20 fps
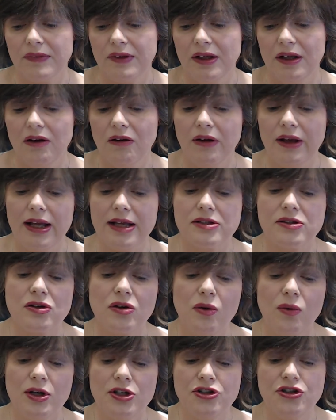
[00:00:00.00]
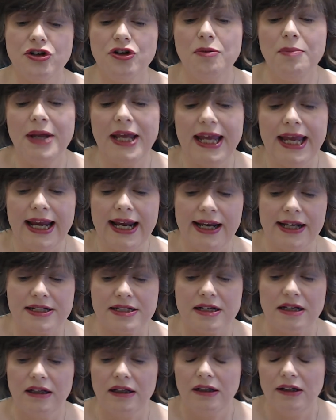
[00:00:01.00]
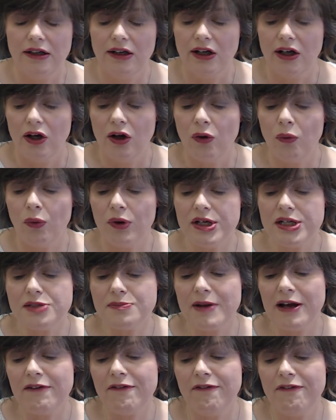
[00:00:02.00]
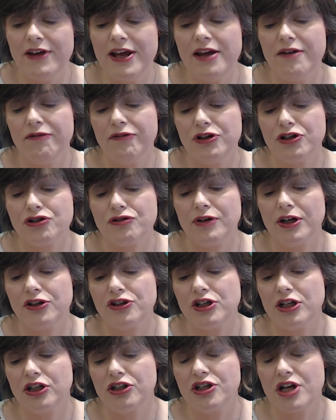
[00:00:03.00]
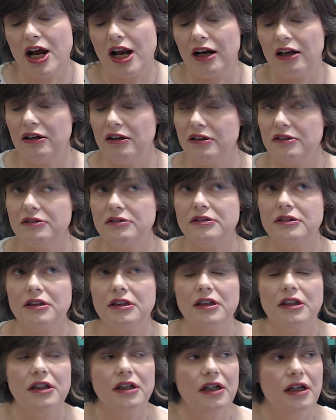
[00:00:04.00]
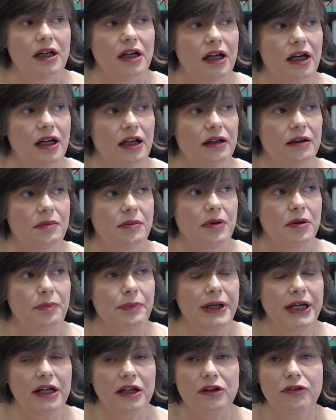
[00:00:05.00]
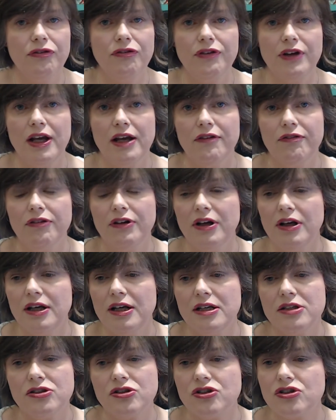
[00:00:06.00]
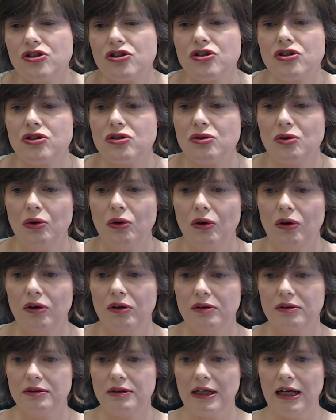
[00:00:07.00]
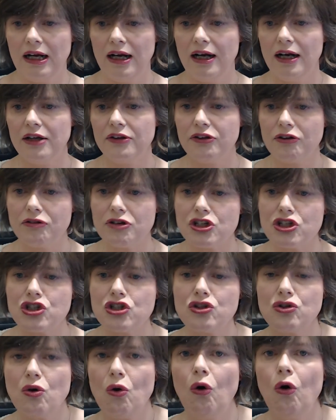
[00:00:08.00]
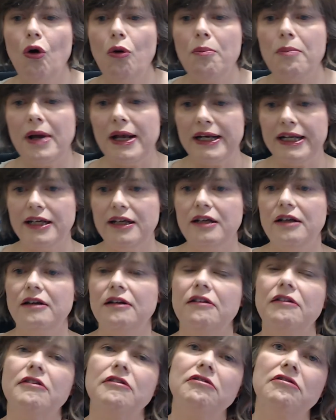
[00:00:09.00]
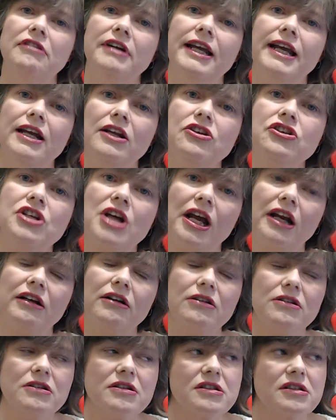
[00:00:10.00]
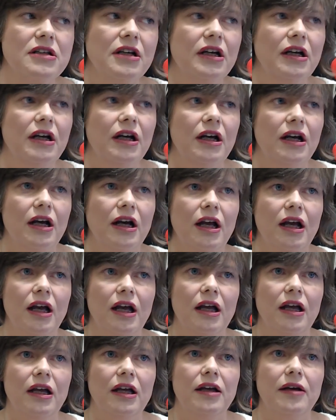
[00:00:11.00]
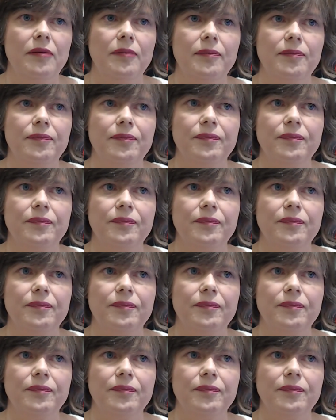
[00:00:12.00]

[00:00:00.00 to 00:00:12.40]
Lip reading: Okay, so question number 8. What is my favourite tarantula channel? Picking a favourite is just so hard. There are so many great channels. I